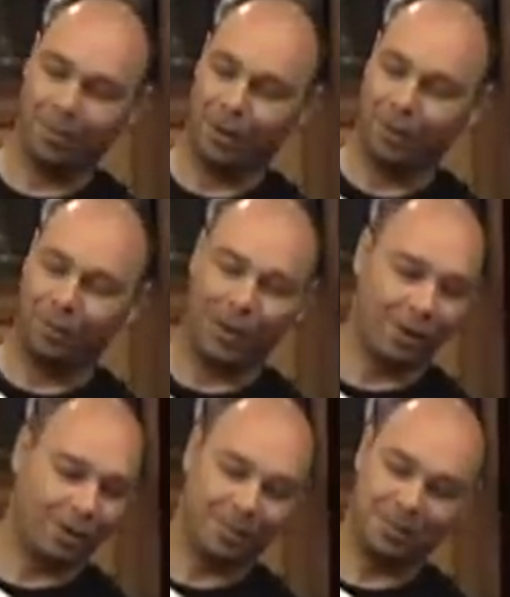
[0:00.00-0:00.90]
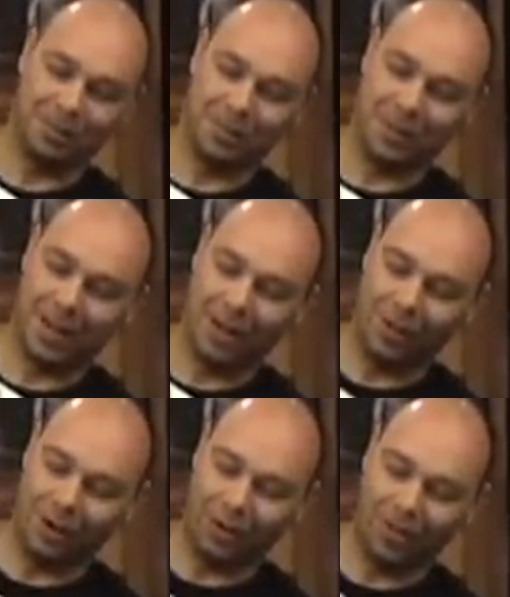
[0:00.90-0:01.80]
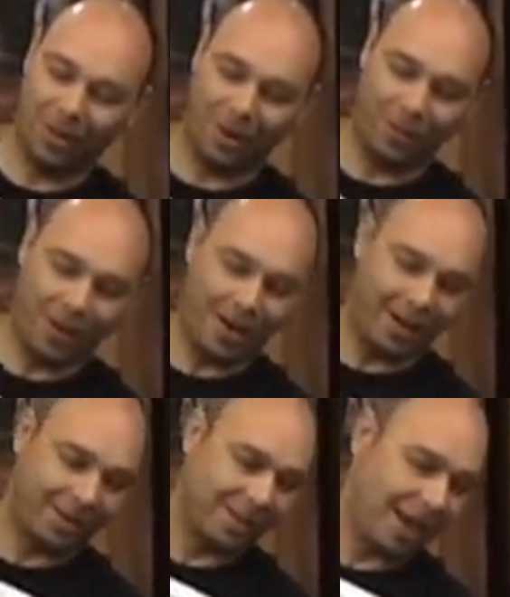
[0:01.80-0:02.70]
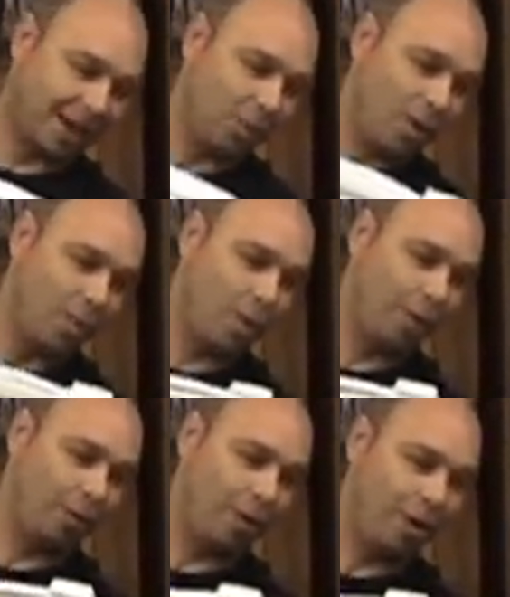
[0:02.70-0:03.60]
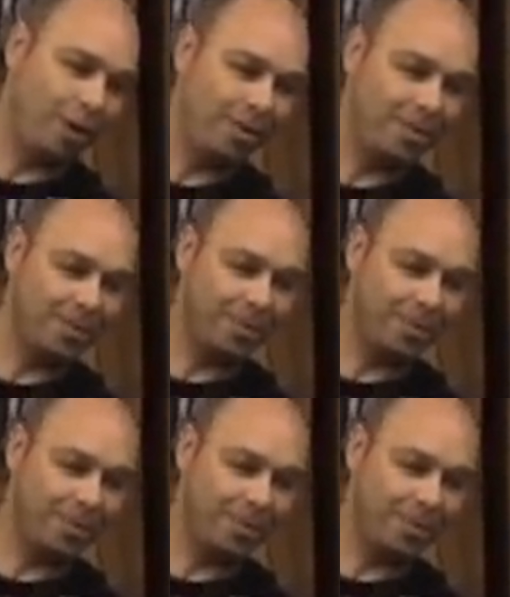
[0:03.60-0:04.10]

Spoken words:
but it failed. And I'll talk to him later to find out exactly what went wrong.